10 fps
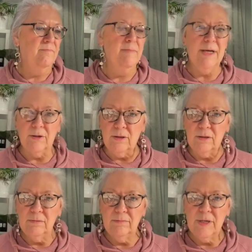
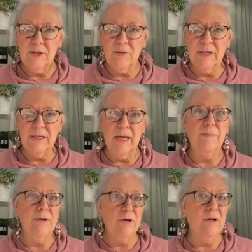metal measuring
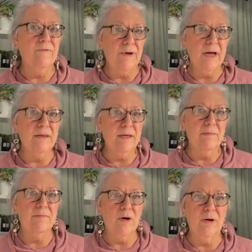tape, and you can find
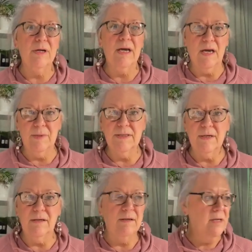them on
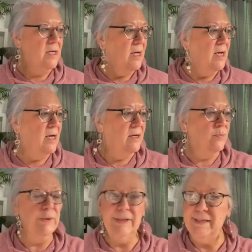Amazon.
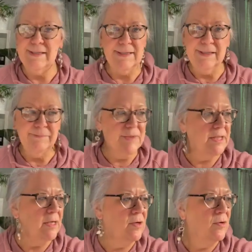really easily.
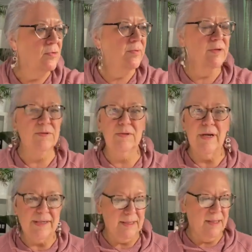So there's
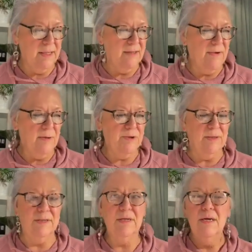lots and lots of
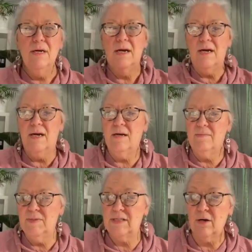options.
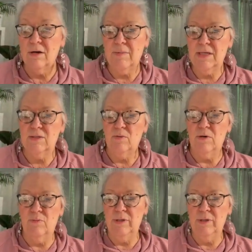Starrett makes a